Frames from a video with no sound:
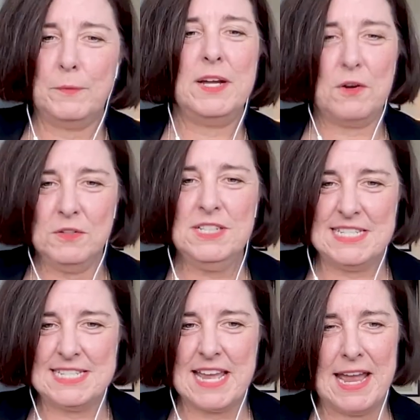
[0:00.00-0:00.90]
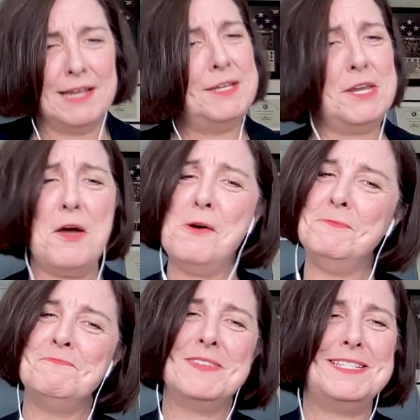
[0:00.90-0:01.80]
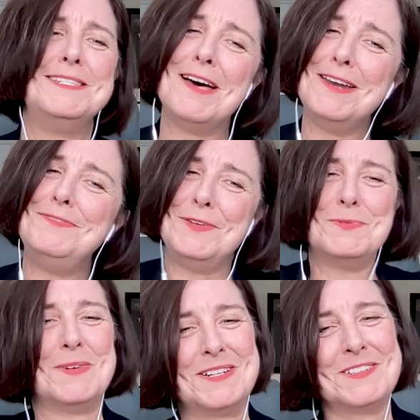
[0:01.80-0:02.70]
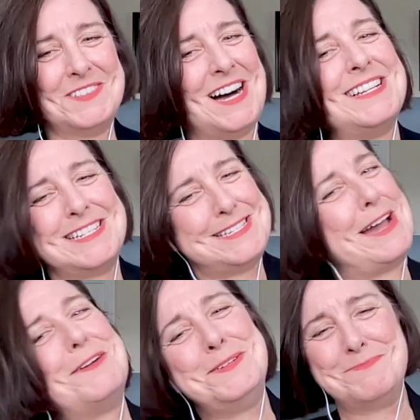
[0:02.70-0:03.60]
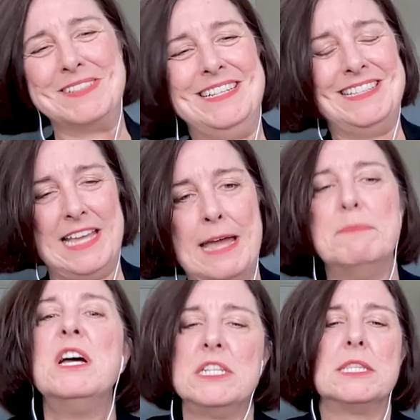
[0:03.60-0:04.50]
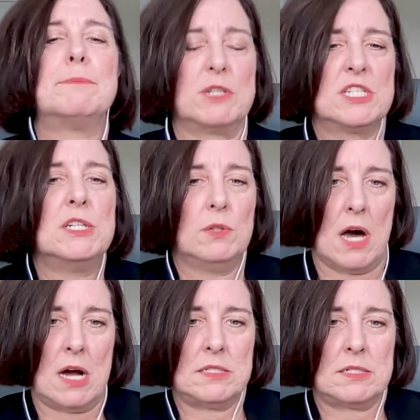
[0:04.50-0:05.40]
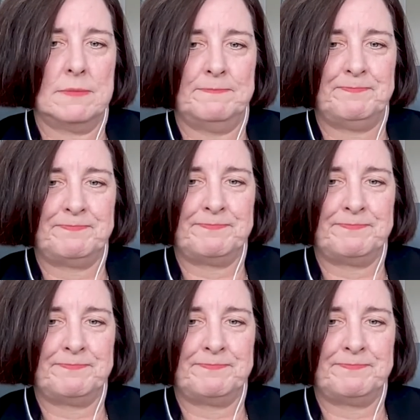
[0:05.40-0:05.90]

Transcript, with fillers: we only say, you know, it's not if you won or lost, it's how you played the game to the person who lost,